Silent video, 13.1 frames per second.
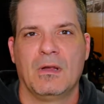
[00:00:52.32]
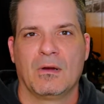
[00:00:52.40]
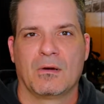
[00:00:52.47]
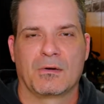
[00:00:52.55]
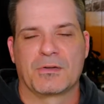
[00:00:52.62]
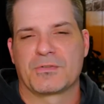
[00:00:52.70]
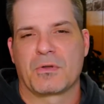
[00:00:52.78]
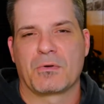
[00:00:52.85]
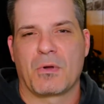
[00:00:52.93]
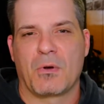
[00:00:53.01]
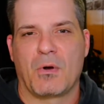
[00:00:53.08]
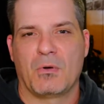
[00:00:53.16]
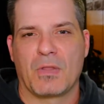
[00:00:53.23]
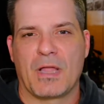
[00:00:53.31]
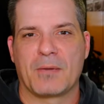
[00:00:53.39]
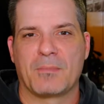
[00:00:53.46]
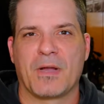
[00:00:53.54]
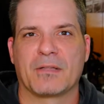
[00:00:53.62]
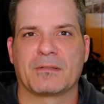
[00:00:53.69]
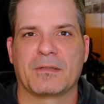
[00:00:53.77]
Or just don't know a whole lot
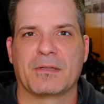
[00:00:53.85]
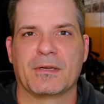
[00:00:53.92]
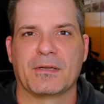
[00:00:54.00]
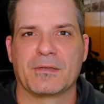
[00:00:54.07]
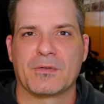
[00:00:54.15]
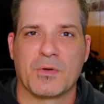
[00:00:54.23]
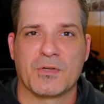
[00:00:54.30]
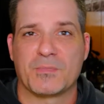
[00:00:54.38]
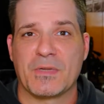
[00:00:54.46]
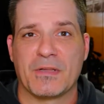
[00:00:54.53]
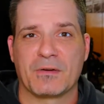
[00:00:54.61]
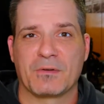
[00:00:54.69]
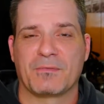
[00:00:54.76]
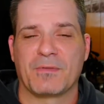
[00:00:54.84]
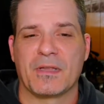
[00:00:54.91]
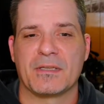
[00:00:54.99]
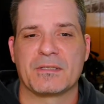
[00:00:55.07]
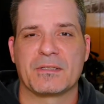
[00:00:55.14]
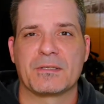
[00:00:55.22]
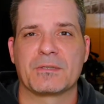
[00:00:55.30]
about the USB
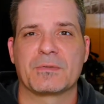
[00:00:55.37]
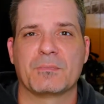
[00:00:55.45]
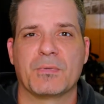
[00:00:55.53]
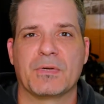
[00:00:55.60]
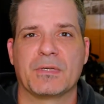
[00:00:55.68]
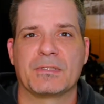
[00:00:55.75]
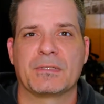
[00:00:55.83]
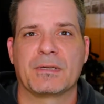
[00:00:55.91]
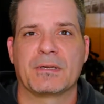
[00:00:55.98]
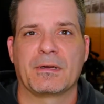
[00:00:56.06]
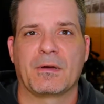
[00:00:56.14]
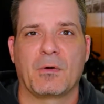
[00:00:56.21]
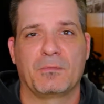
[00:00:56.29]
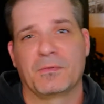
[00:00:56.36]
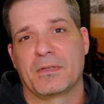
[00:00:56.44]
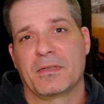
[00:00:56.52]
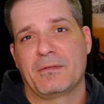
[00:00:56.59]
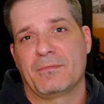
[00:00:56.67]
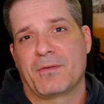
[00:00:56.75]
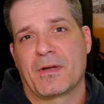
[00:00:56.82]
interfaces, but hopefully
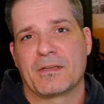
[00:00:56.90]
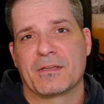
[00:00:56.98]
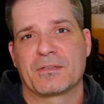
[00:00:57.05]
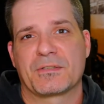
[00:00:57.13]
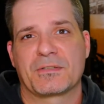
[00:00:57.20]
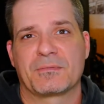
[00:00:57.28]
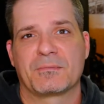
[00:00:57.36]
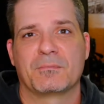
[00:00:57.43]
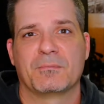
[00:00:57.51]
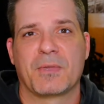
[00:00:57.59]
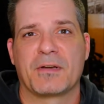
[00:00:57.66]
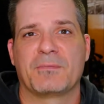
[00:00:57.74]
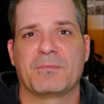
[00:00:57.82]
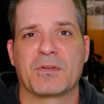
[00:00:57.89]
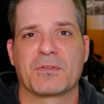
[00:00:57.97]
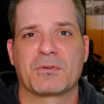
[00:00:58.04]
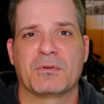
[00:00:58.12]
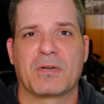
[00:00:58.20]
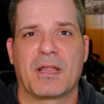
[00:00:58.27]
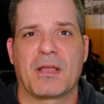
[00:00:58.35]
you find this
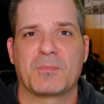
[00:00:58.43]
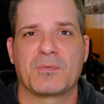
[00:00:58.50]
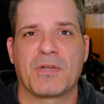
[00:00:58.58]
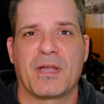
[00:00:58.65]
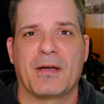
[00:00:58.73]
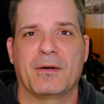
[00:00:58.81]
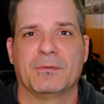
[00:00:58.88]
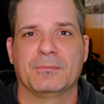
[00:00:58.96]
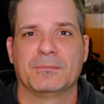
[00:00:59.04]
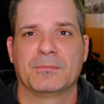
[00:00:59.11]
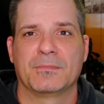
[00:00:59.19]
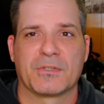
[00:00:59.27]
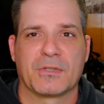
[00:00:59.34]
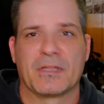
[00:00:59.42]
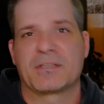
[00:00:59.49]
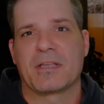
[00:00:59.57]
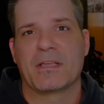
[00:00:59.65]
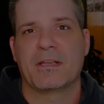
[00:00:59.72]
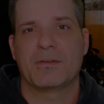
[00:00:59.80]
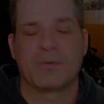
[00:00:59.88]
beneficial and it helps you out. So let's
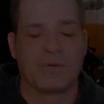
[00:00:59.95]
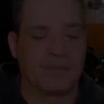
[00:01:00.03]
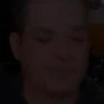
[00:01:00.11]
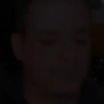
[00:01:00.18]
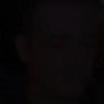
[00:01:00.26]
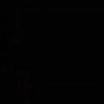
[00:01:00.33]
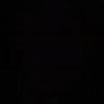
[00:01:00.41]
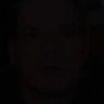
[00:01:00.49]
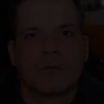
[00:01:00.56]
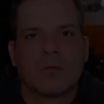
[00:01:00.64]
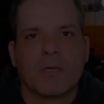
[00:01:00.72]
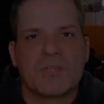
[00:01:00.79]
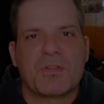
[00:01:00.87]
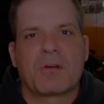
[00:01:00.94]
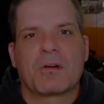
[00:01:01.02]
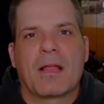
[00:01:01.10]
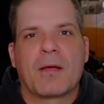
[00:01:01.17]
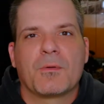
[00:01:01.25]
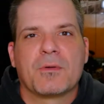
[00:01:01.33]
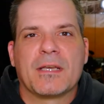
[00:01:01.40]
get into it. I started
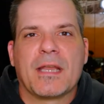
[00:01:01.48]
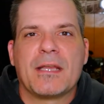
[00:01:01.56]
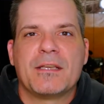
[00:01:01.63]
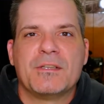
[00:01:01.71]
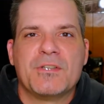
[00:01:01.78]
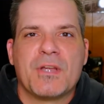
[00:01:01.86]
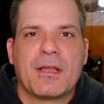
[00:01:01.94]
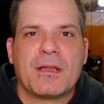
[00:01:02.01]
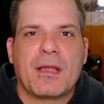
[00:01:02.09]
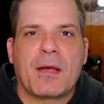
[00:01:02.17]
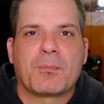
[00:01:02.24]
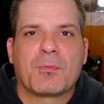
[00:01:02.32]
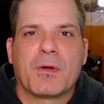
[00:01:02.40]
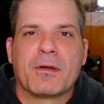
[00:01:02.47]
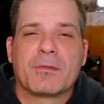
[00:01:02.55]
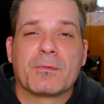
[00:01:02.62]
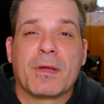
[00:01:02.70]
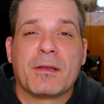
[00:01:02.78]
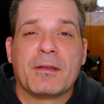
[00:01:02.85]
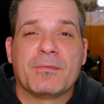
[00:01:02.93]
out with an ADJ operator
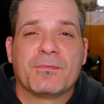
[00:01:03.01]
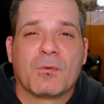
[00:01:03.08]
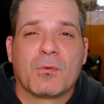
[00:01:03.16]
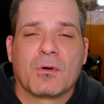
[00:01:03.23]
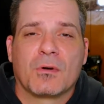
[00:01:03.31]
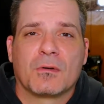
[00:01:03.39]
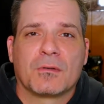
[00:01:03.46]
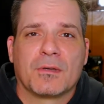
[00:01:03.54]
384,